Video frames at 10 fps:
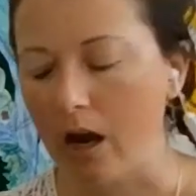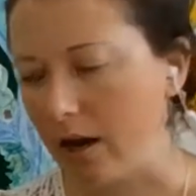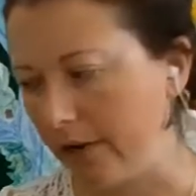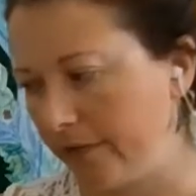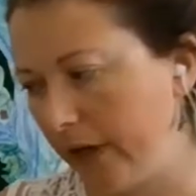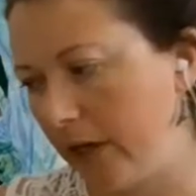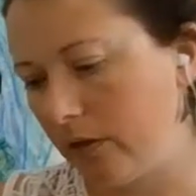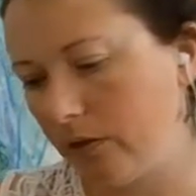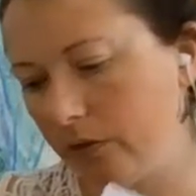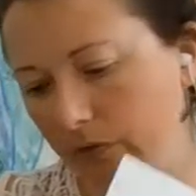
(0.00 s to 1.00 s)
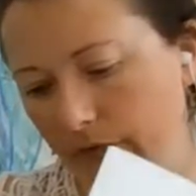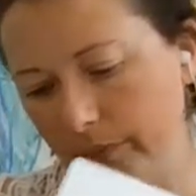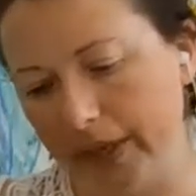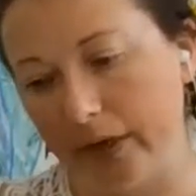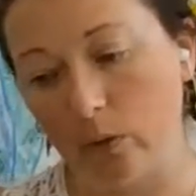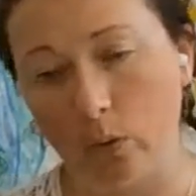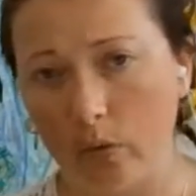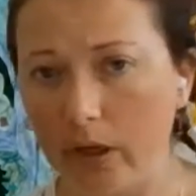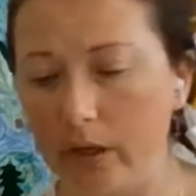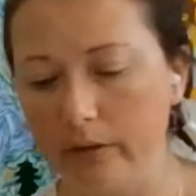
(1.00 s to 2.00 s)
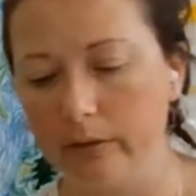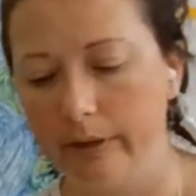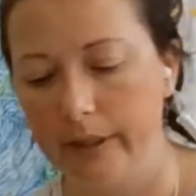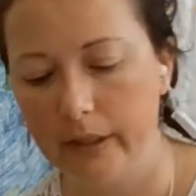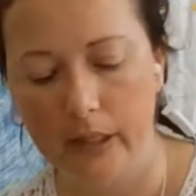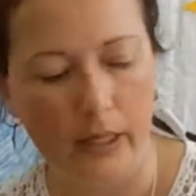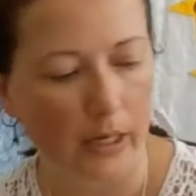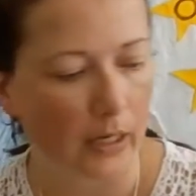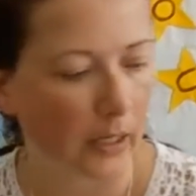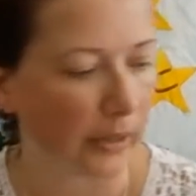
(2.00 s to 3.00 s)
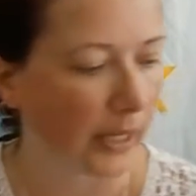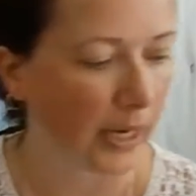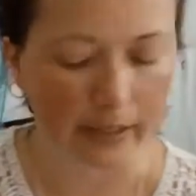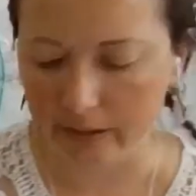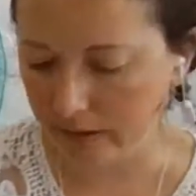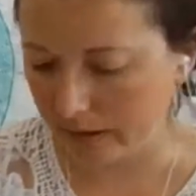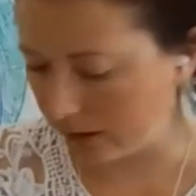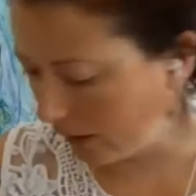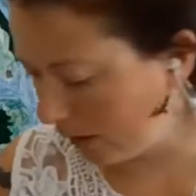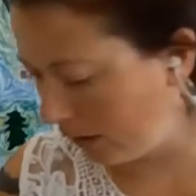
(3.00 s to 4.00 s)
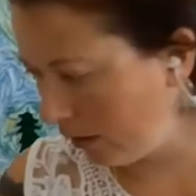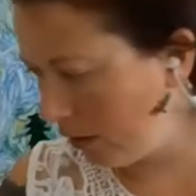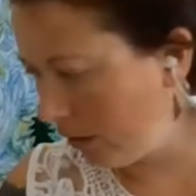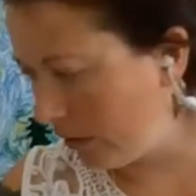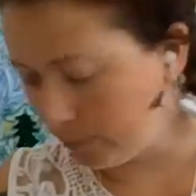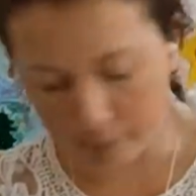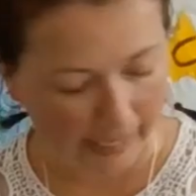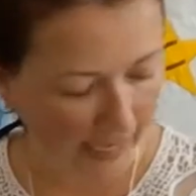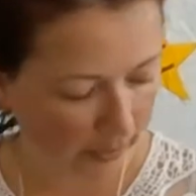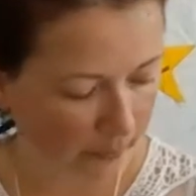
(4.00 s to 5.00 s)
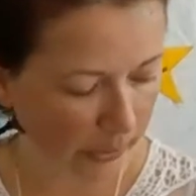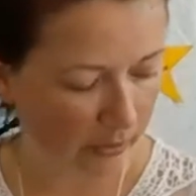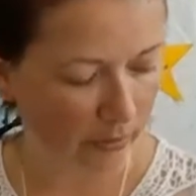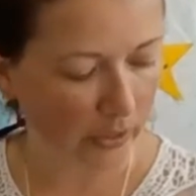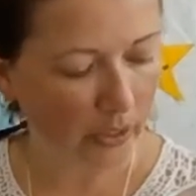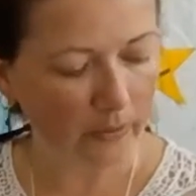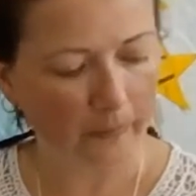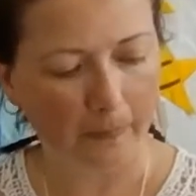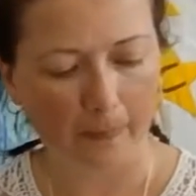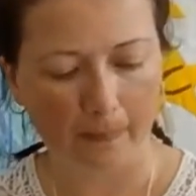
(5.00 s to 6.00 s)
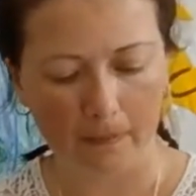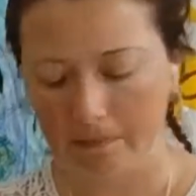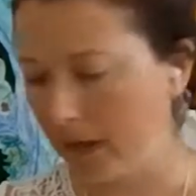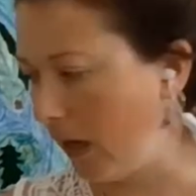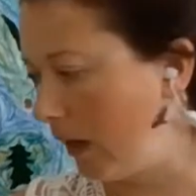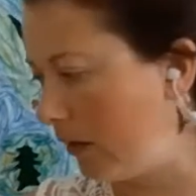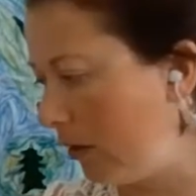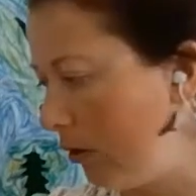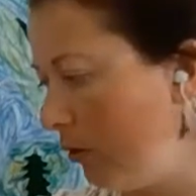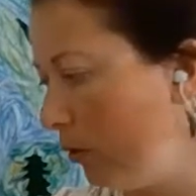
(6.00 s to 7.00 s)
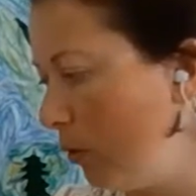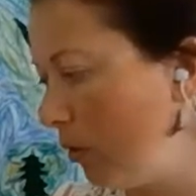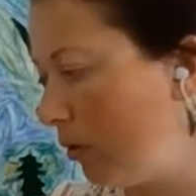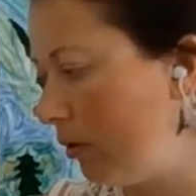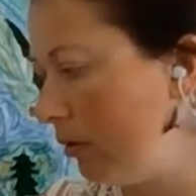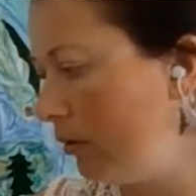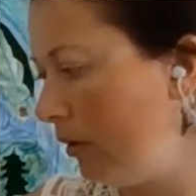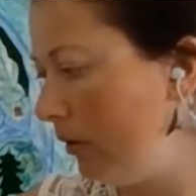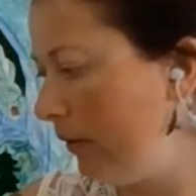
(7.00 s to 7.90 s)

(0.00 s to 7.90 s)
I found for my own coloring that the blackberry and the laurel